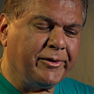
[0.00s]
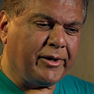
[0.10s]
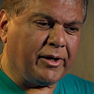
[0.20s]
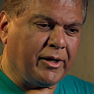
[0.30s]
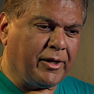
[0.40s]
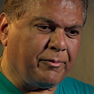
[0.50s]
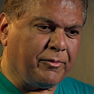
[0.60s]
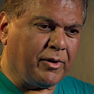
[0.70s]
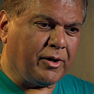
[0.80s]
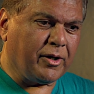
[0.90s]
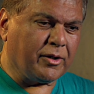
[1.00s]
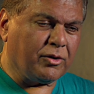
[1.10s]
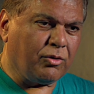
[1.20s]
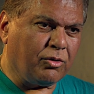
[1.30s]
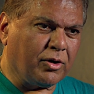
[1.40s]
And
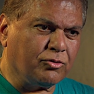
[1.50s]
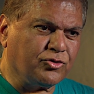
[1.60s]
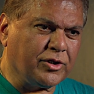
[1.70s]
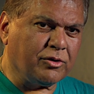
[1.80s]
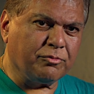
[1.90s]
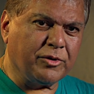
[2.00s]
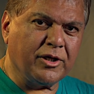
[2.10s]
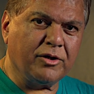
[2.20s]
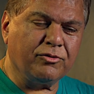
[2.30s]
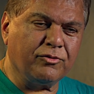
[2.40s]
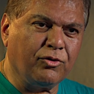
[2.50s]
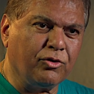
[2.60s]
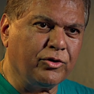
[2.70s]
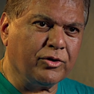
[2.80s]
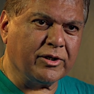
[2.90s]
all I would say on behalf of
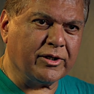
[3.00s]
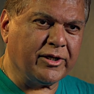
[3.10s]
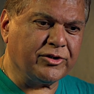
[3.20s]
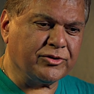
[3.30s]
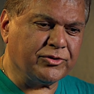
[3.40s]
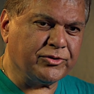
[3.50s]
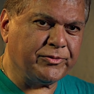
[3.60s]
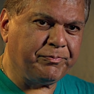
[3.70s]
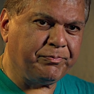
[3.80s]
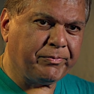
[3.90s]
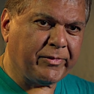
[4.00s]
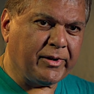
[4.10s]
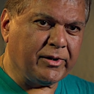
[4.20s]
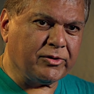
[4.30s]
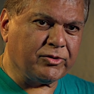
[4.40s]
all the Ugandan Asians
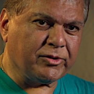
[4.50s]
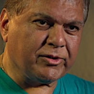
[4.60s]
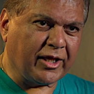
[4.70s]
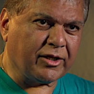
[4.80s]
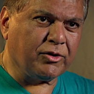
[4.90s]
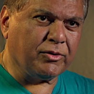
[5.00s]
is thank